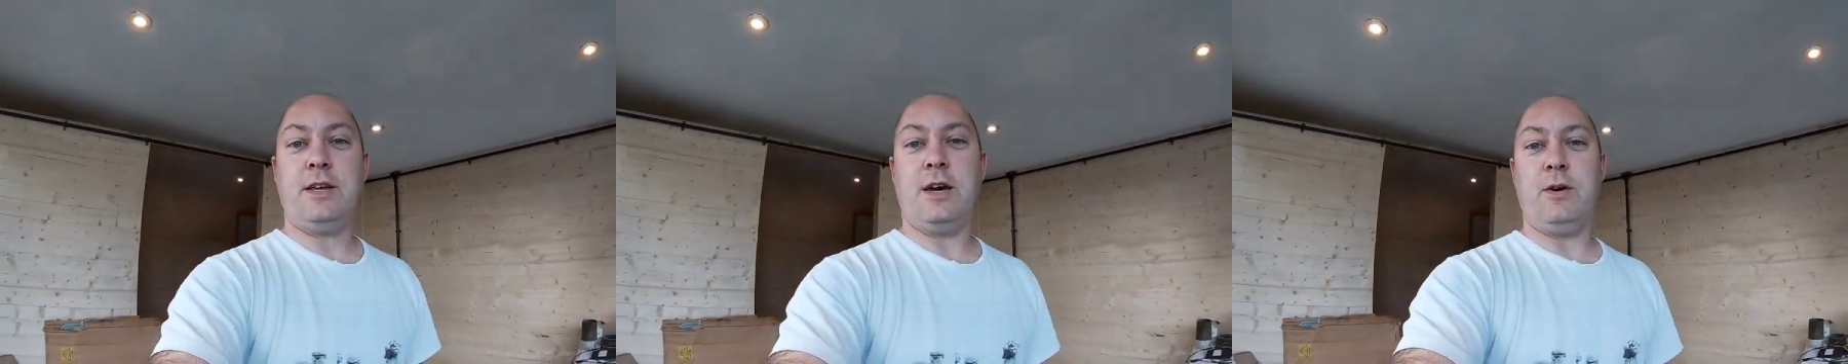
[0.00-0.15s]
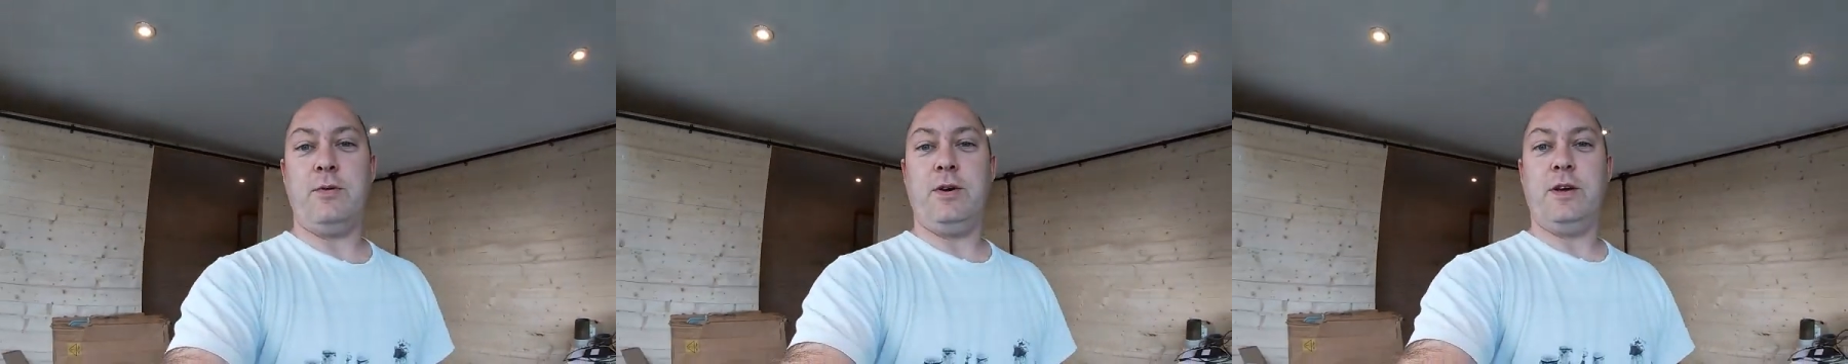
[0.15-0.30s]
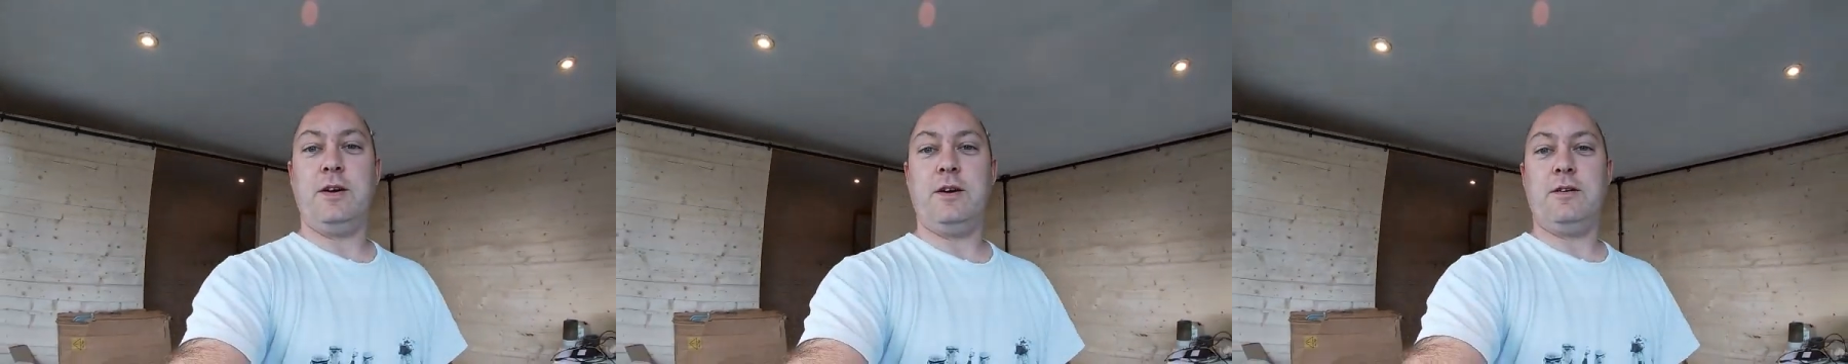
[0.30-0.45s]

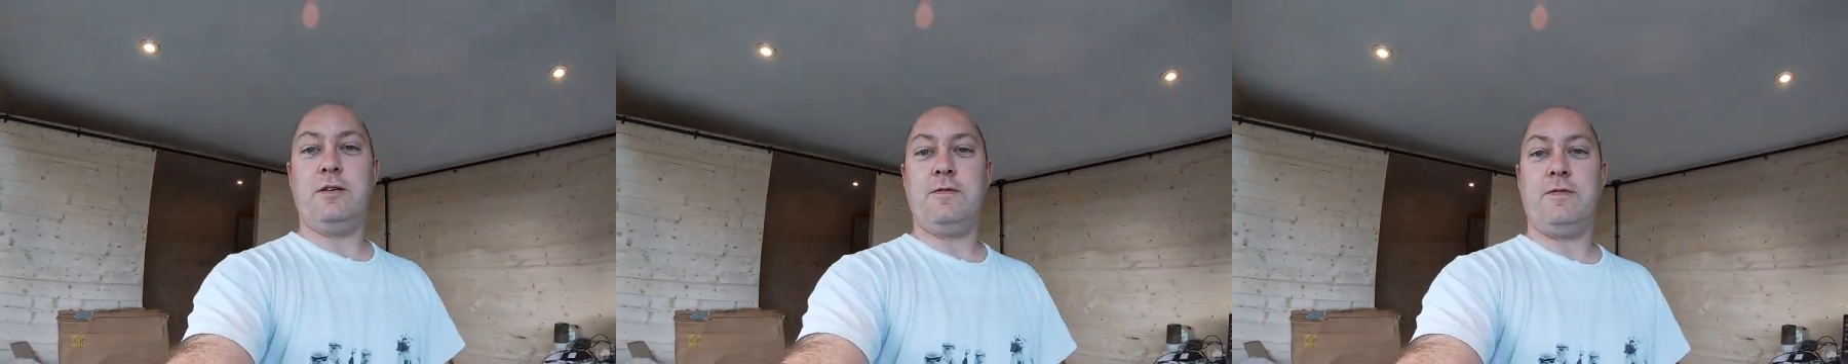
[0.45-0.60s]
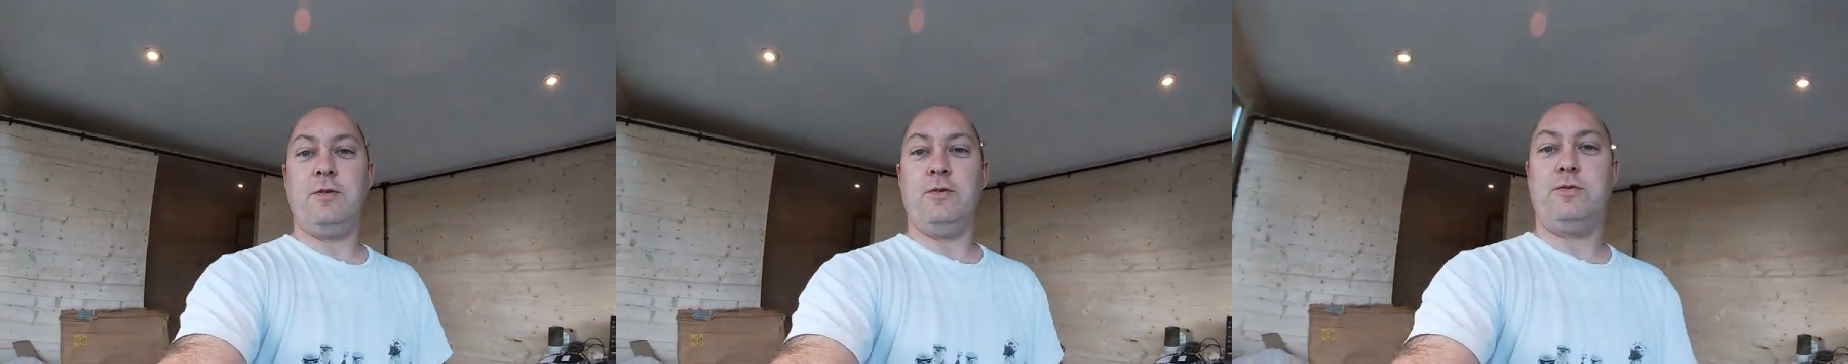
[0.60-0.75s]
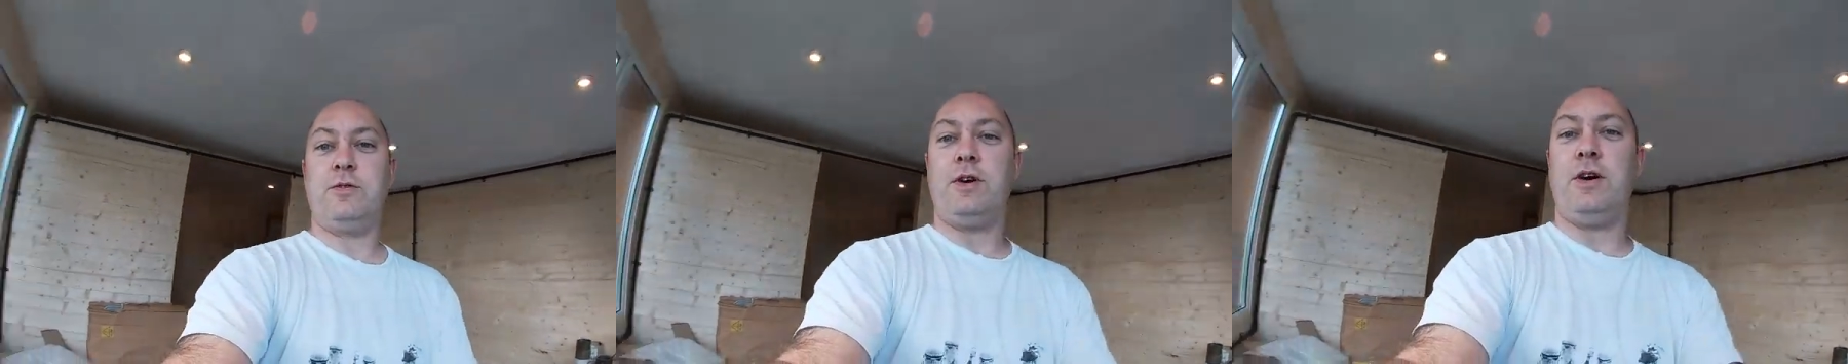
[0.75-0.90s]
going
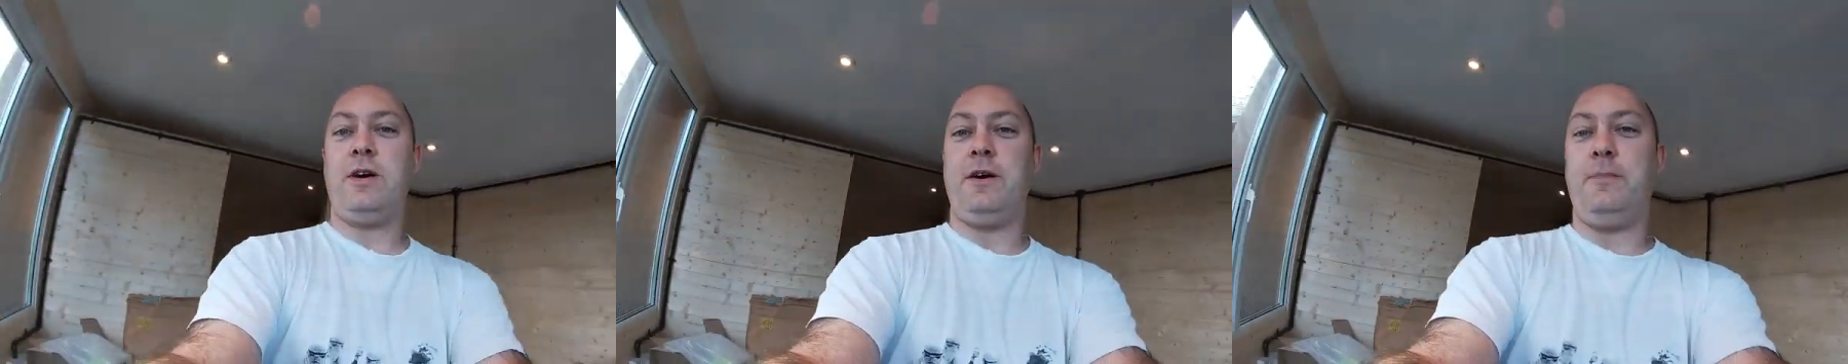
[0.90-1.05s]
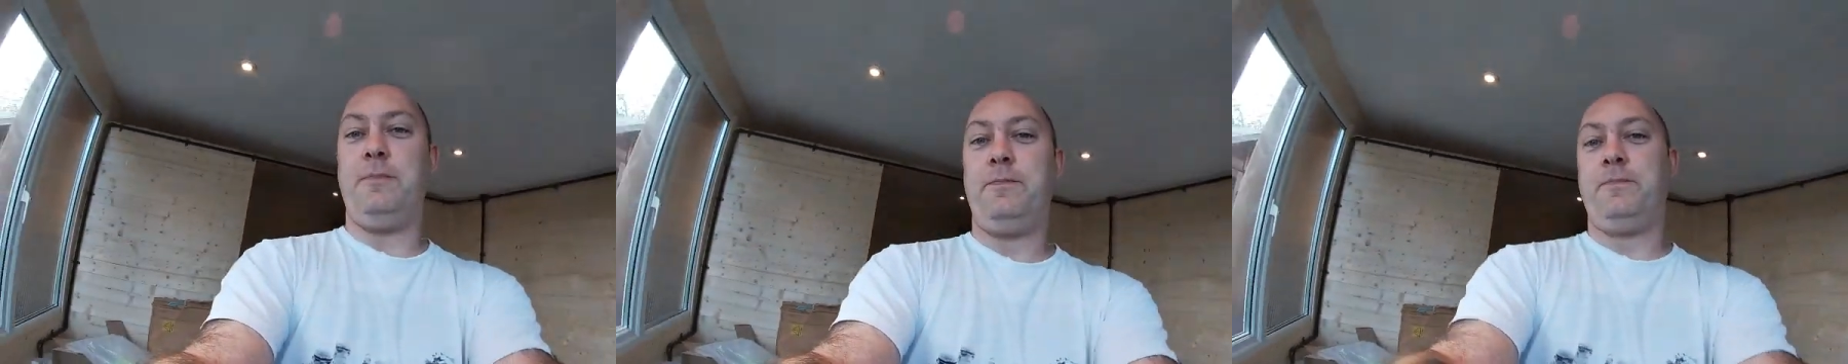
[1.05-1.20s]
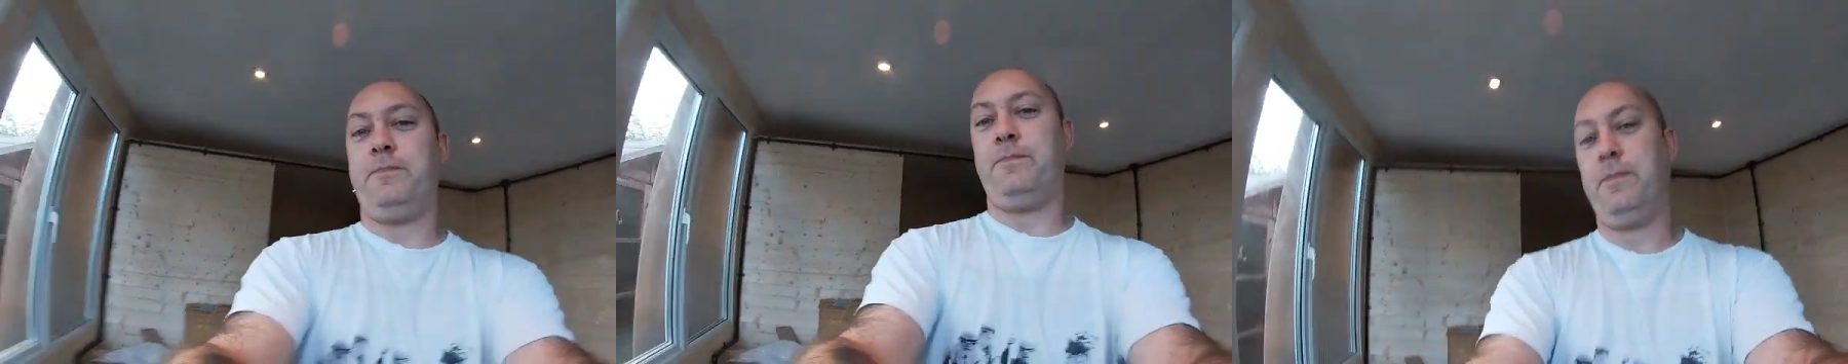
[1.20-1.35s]
full
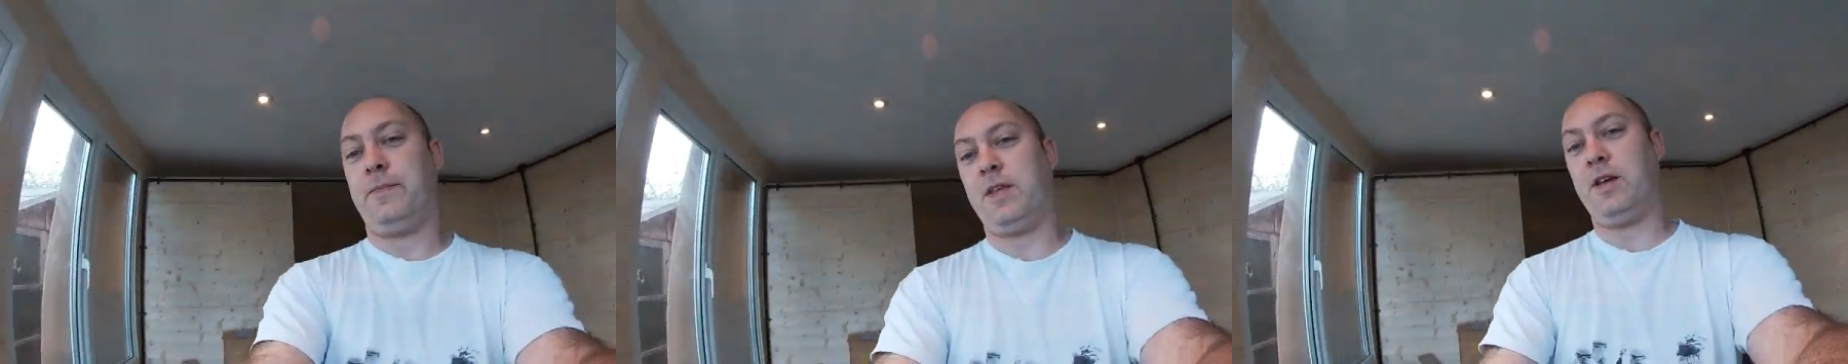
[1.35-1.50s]
time.